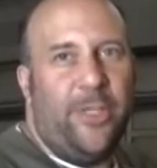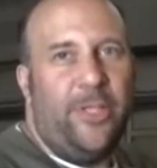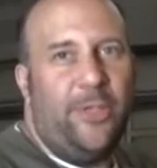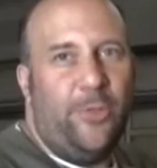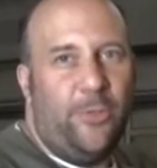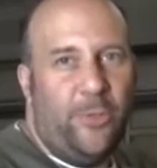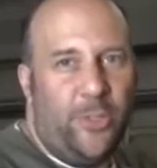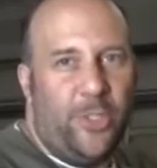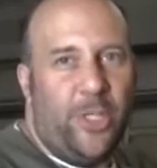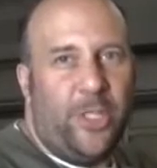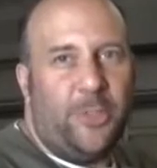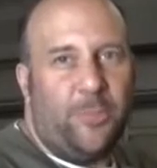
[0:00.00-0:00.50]
you
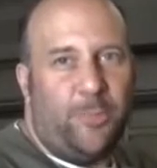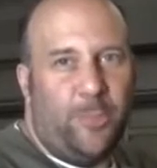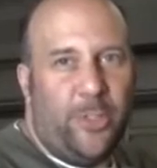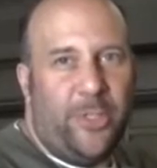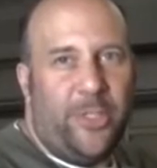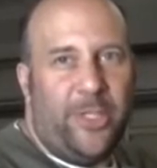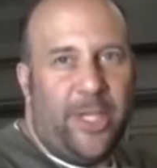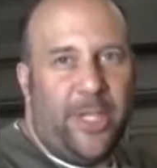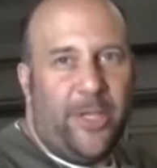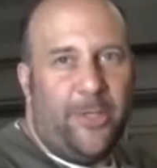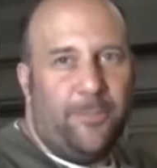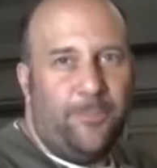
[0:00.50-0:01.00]
just
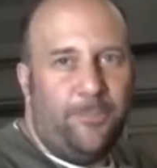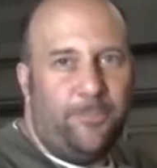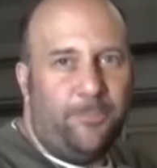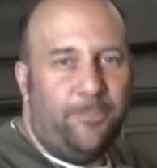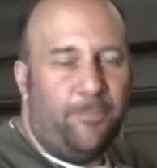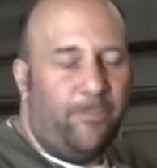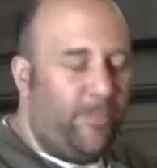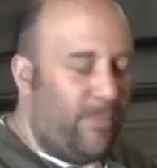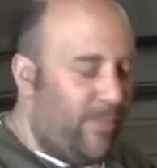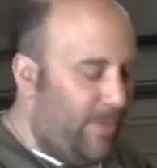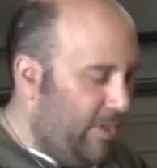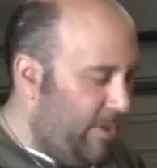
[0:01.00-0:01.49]
put down.
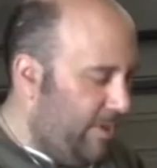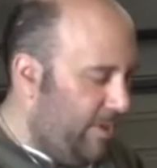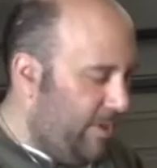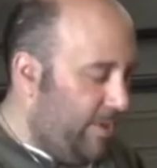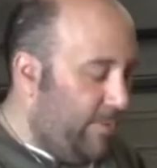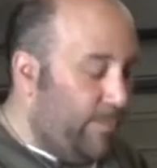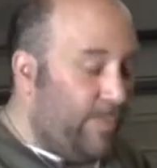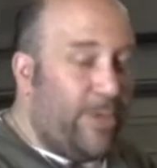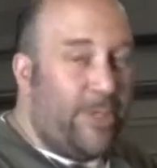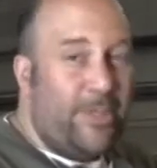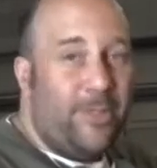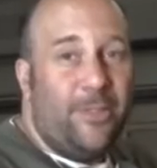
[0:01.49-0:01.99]

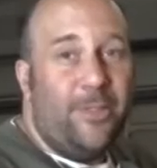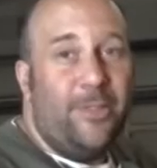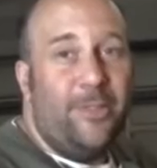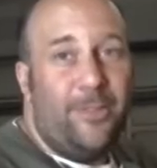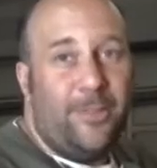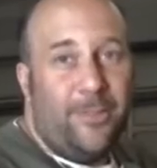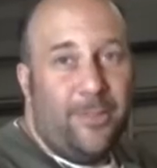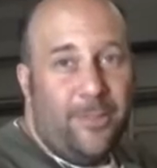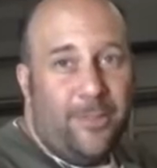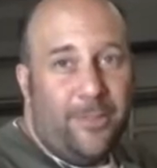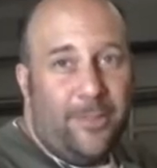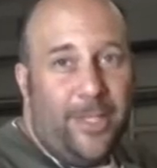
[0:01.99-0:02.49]
But
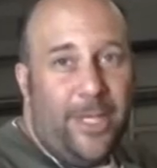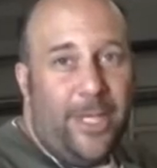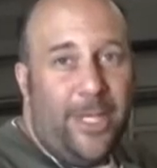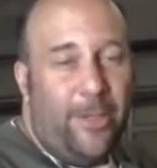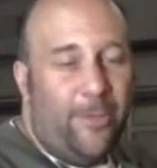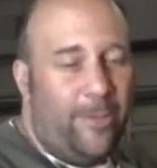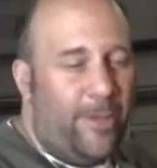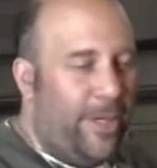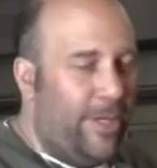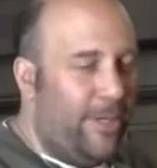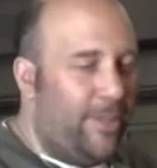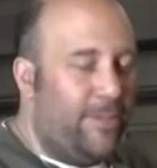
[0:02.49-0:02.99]

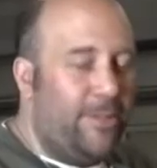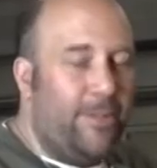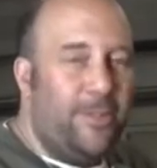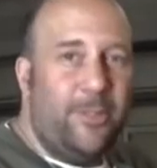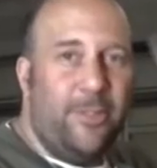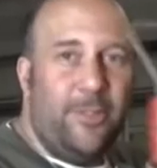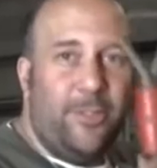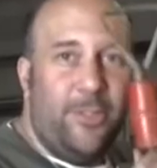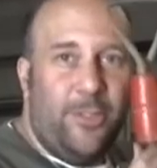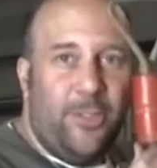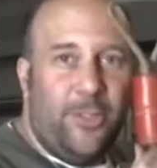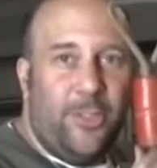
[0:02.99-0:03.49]
anyway,
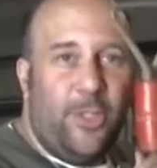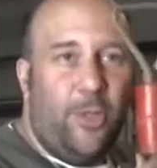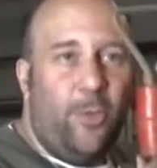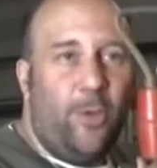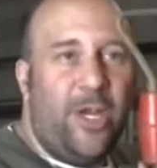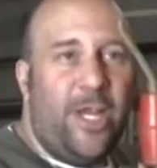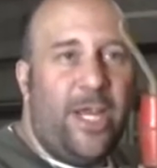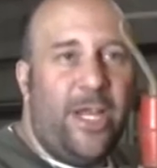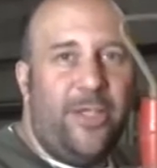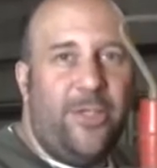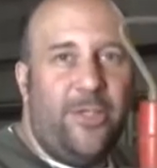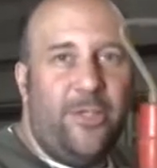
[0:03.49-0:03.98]
so
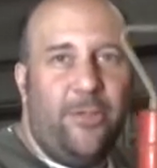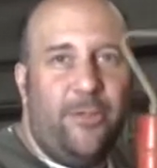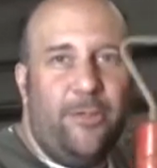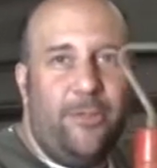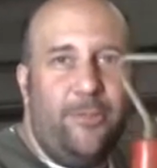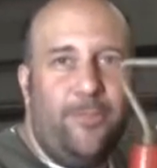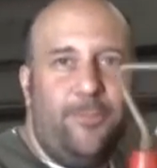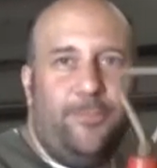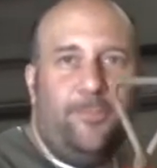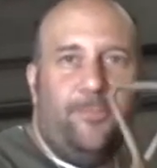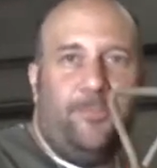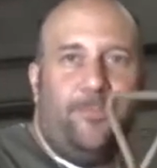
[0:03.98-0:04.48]
what I do
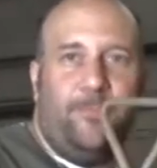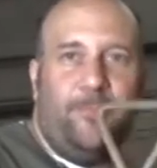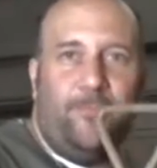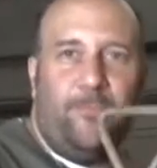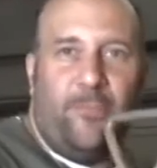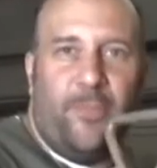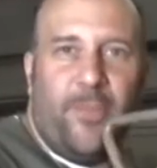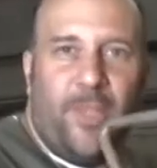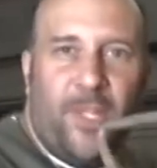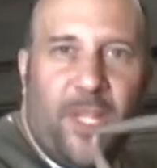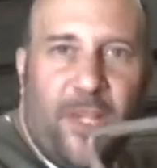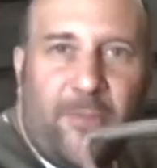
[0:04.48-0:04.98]

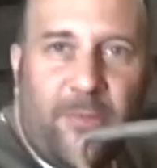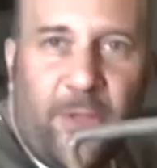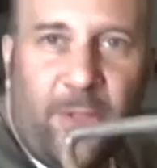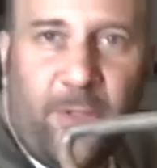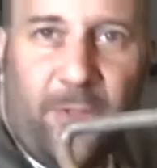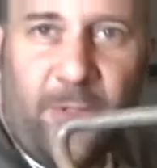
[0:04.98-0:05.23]
if you